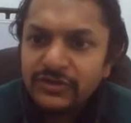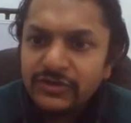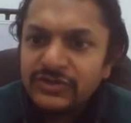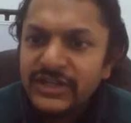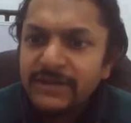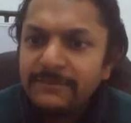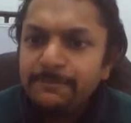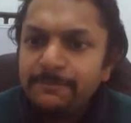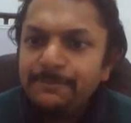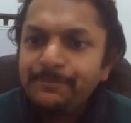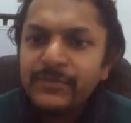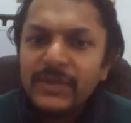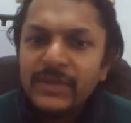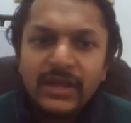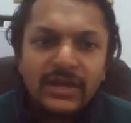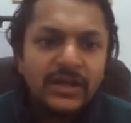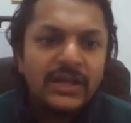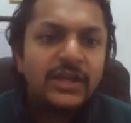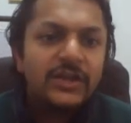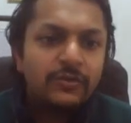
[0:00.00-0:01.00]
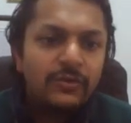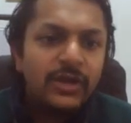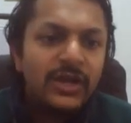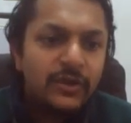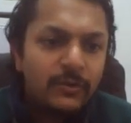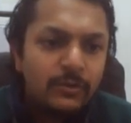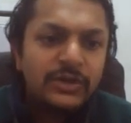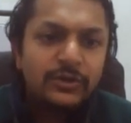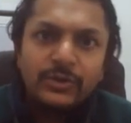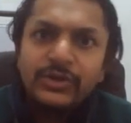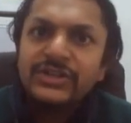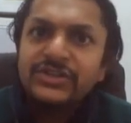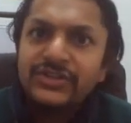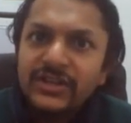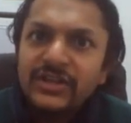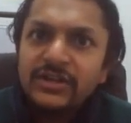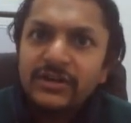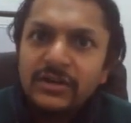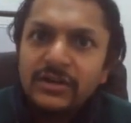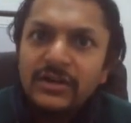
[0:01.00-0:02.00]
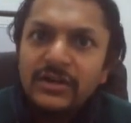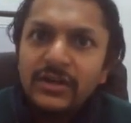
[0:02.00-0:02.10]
to same, equal to each other.